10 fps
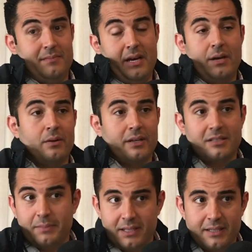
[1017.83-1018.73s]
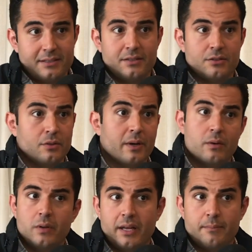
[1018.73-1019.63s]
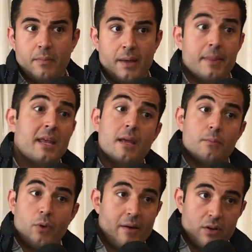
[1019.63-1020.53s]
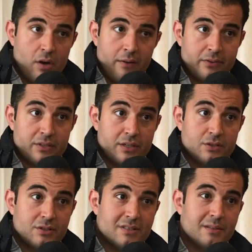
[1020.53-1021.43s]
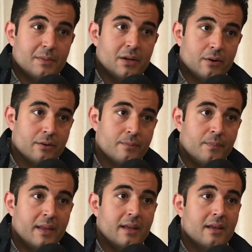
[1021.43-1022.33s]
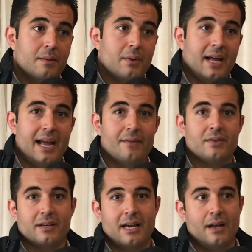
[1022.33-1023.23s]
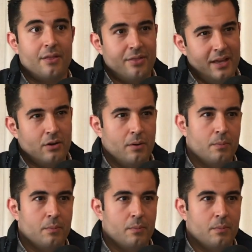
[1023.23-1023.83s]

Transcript: I don't like to be listened to. I don't like my private conversations to be heard, but I have to kind of think on